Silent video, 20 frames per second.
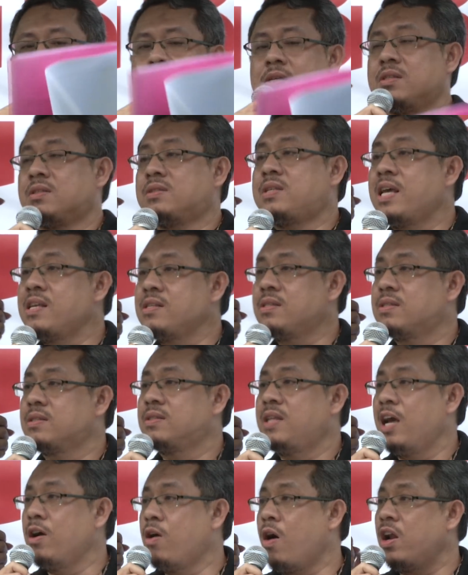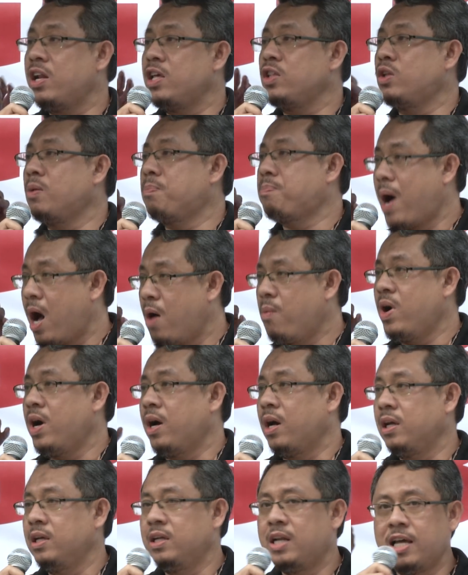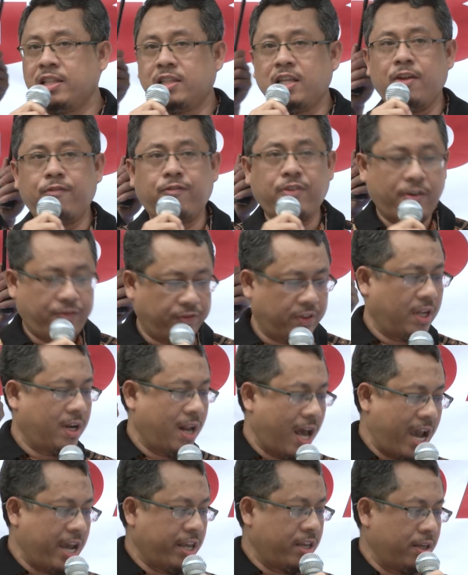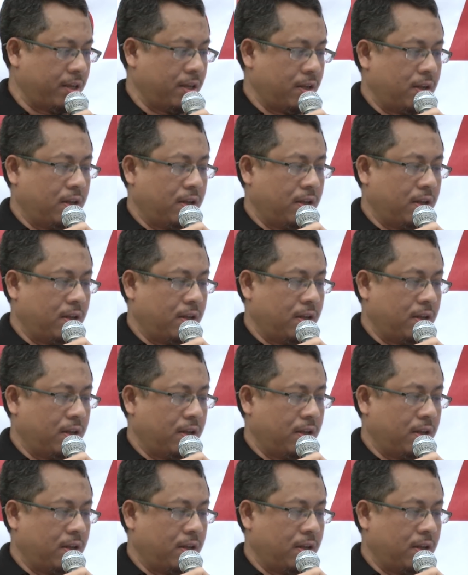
Since they got into power in 1959,